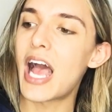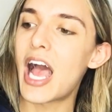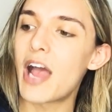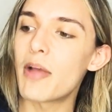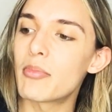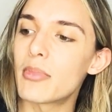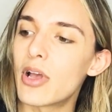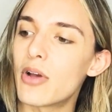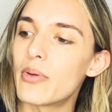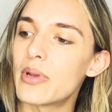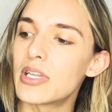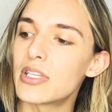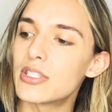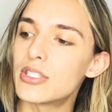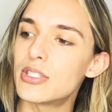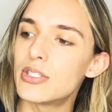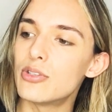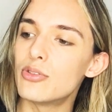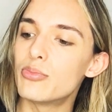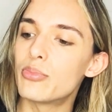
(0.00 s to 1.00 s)
I'm going
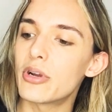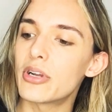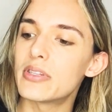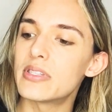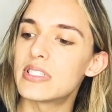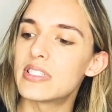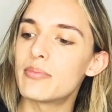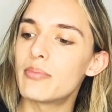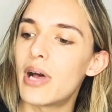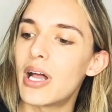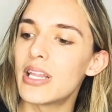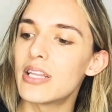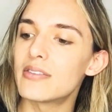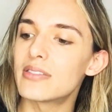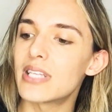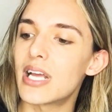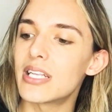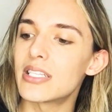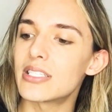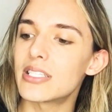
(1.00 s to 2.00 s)
to burn some Palo
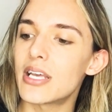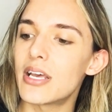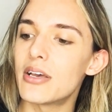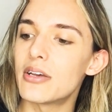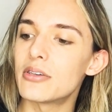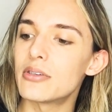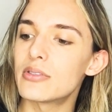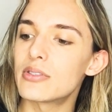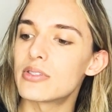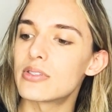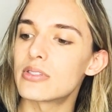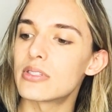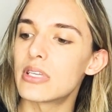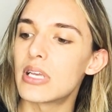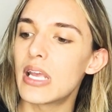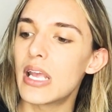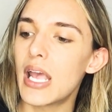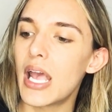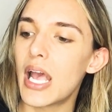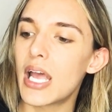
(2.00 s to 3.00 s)
Santos,
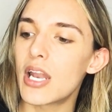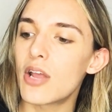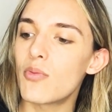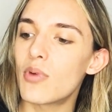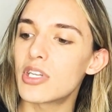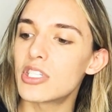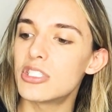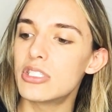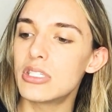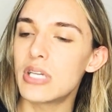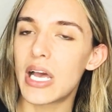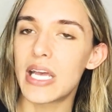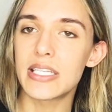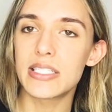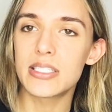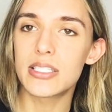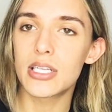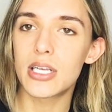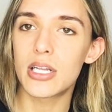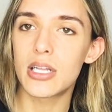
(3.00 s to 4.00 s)
and I want you
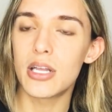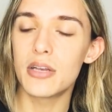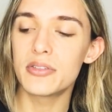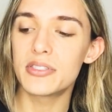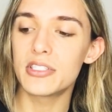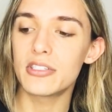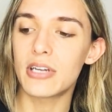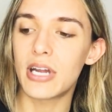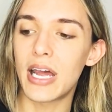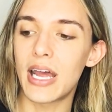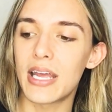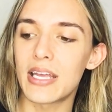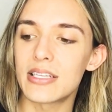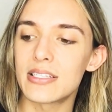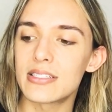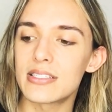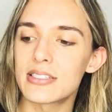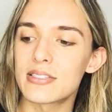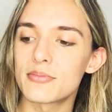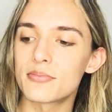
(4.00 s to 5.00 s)
guys to close your
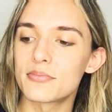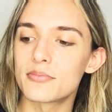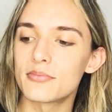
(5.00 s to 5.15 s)
eyes